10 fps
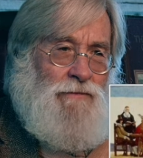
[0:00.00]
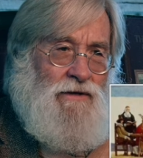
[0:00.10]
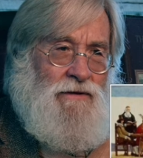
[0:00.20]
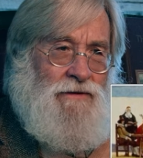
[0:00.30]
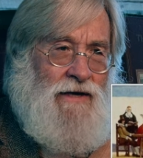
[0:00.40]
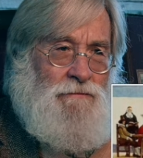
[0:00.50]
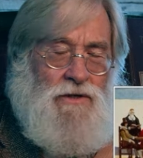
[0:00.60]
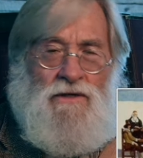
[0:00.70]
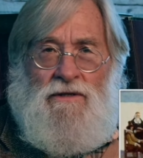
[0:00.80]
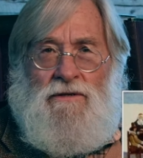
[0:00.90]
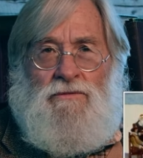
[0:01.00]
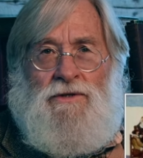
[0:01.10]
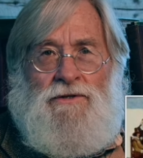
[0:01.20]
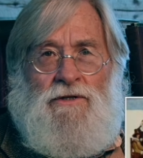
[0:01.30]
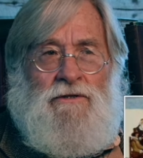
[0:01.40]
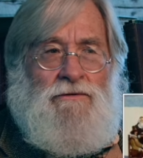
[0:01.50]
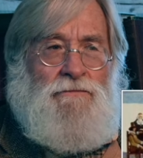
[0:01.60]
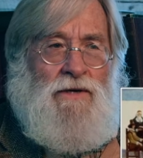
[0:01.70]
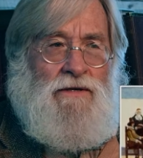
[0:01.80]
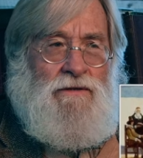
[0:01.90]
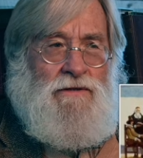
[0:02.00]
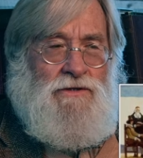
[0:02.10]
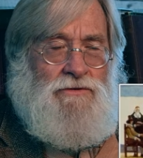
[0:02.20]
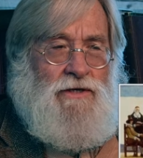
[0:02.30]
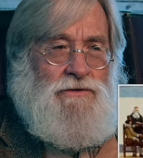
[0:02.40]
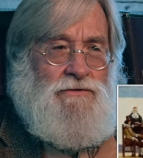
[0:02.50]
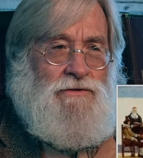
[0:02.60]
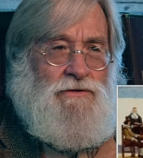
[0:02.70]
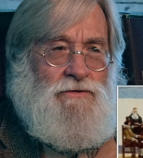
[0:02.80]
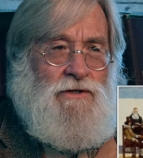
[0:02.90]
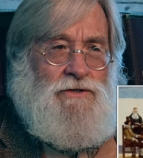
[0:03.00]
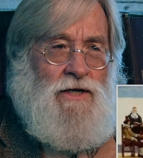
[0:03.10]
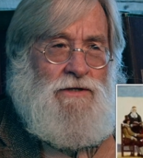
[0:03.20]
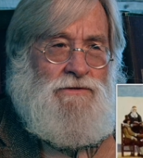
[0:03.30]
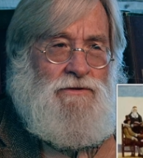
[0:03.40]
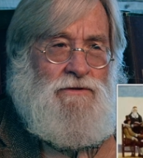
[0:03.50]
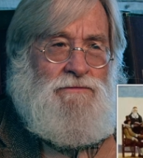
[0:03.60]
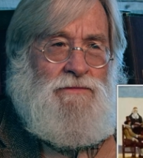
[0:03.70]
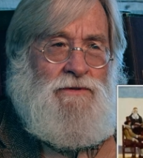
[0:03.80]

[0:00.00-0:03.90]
that ability when you're making illustrations to adjust your